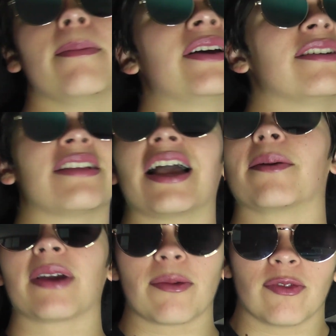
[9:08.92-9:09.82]
because I
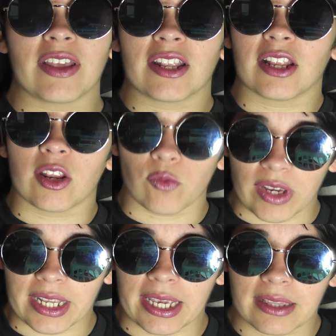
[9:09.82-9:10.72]
am captivated in
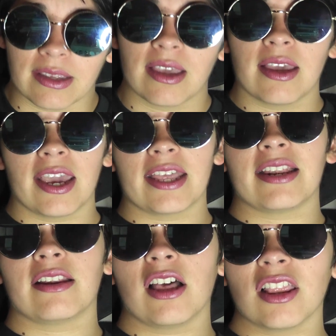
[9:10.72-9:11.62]
reading it.
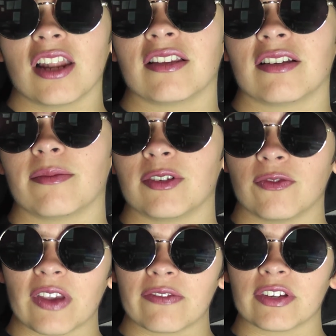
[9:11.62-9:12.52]
And a lot of times
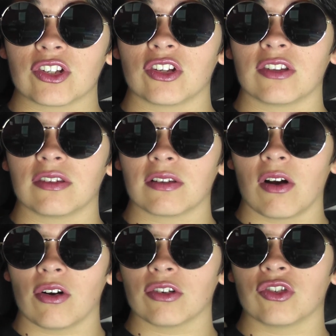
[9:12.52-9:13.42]
these fan fictions
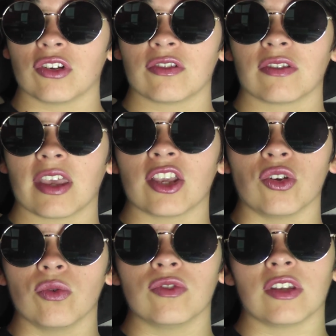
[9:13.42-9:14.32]
are just like
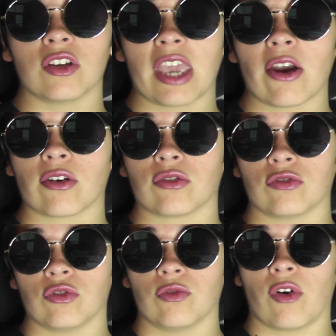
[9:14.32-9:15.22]
using
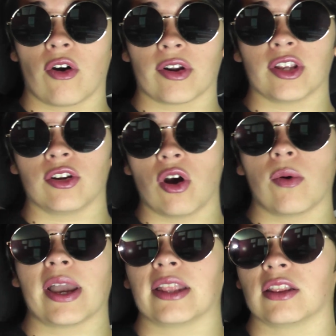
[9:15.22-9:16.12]
characters you already
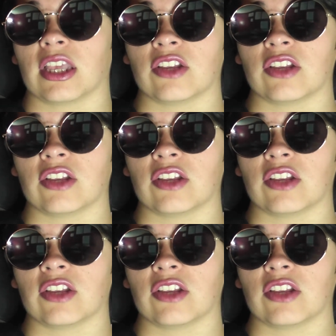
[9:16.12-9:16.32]
know, and